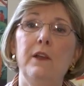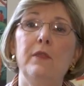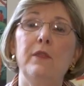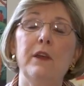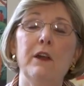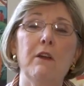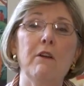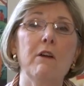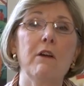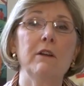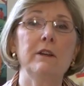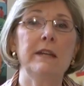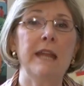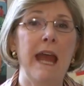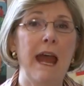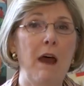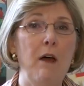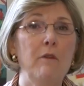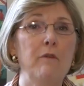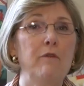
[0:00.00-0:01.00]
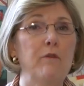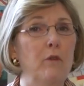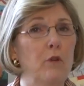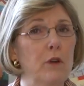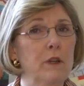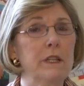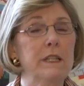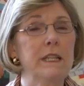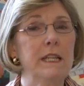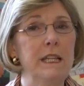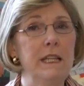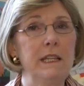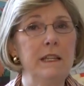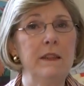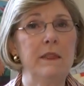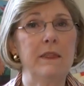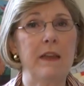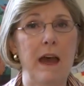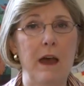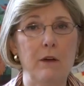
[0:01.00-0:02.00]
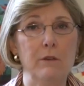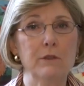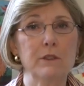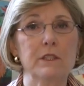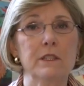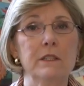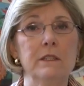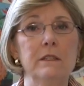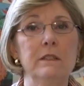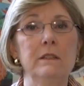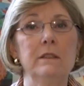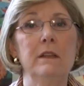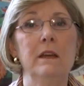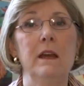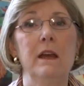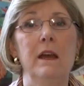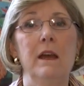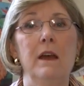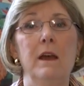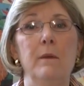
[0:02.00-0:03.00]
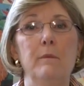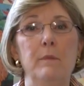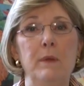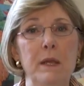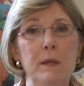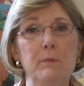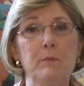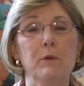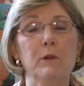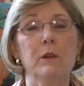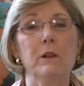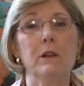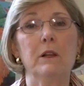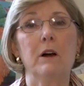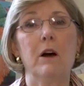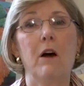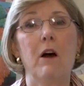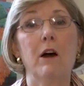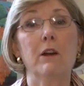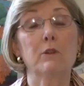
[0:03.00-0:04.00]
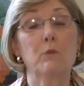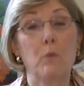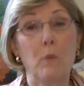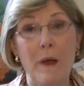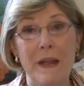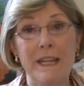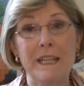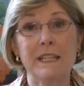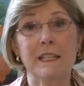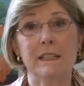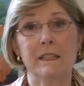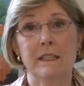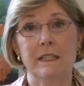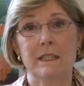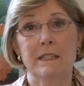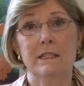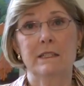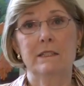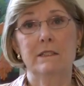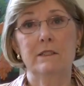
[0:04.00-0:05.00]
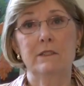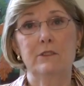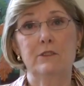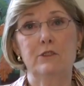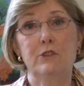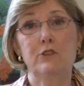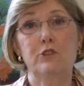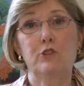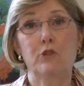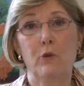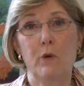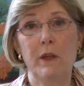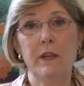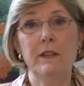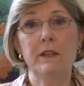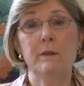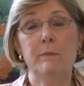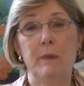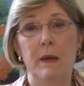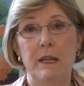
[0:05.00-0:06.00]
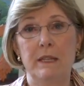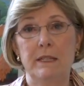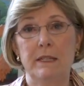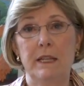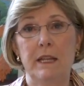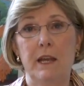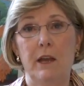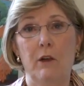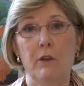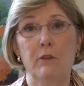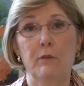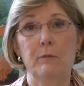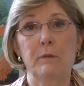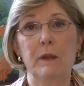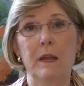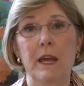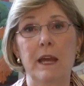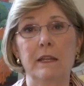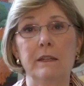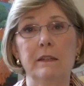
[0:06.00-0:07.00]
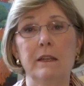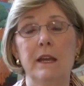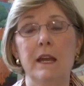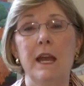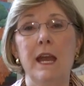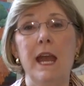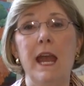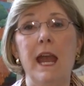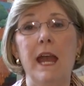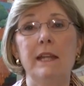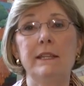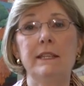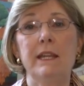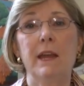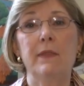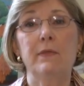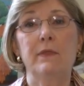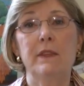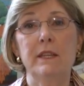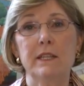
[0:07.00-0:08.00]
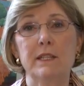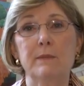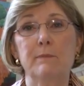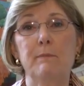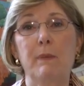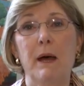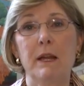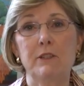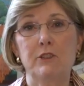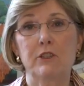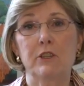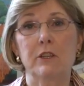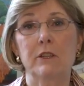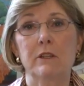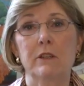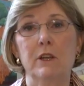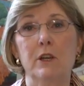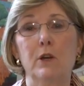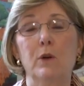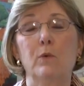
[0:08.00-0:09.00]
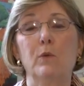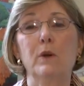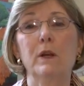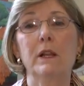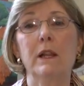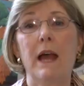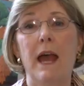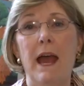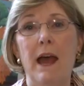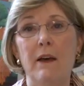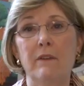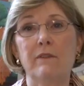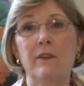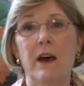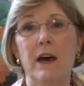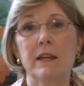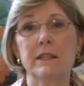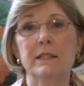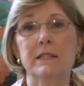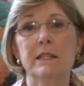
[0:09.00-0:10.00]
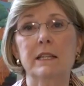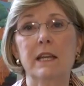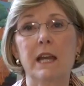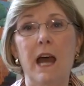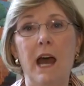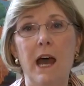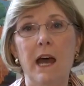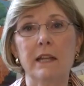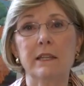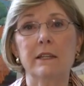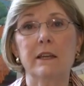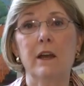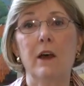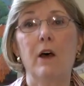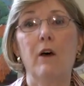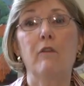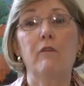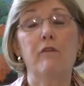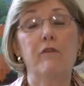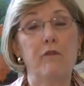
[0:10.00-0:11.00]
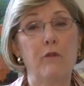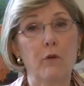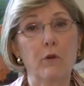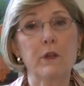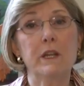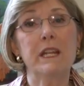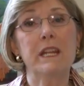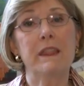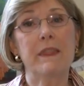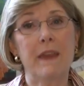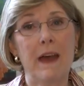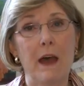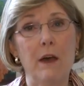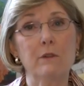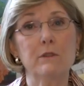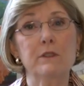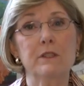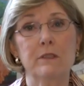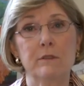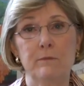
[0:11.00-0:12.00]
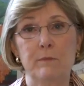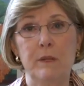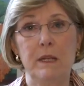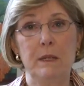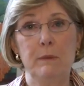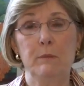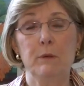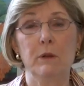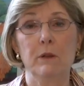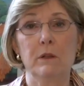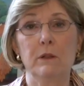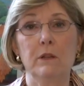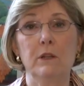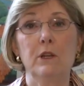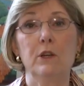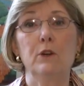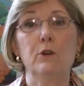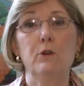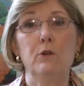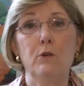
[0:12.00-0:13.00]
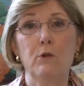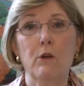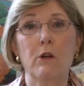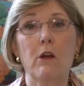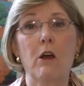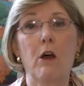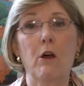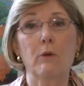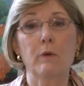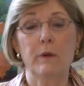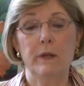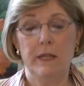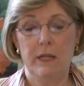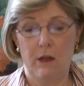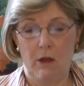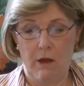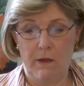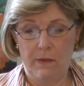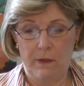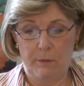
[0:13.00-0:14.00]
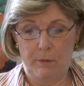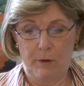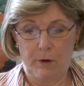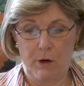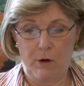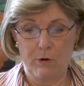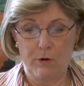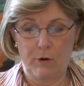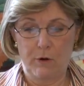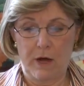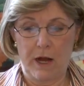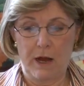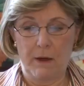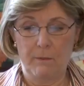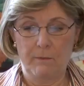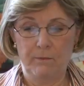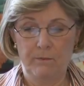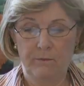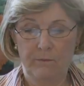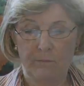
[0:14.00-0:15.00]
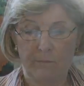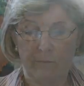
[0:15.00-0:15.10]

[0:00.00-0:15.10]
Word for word: There are now 14,000 people on a waiting list to join the Basic Health Plan, and yet this budget will have us cut 40,000 people who are already on the program.